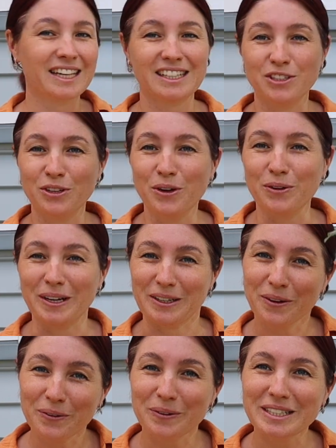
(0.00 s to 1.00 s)
I
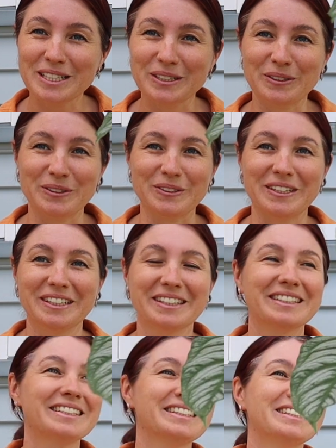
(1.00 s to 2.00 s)
don't know what to
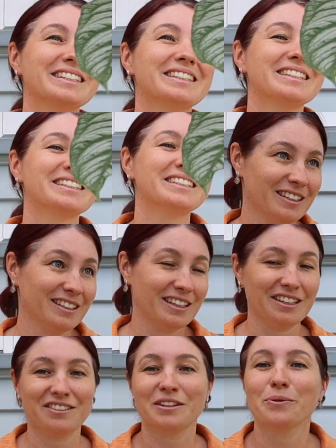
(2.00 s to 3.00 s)
do.
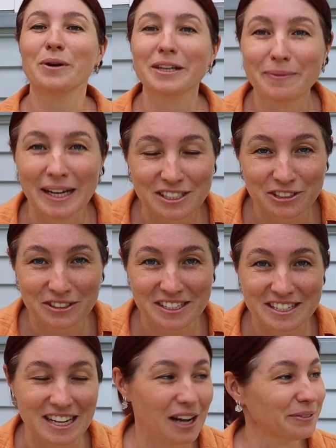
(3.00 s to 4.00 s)
I think what I might do to
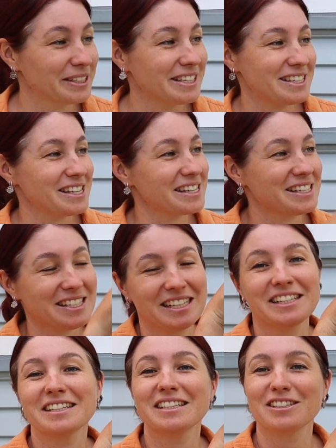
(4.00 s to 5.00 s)
start with is
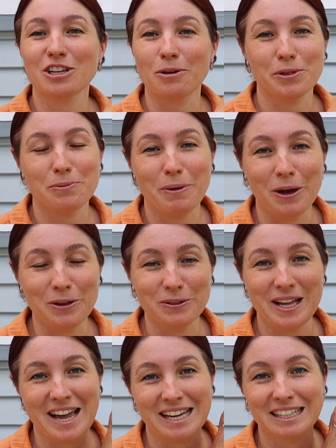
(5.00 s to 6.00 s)
extend the top of the
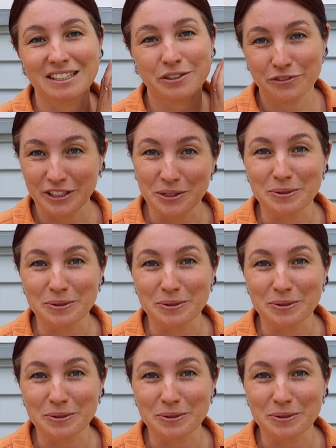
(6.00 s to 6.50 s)
pole and fill it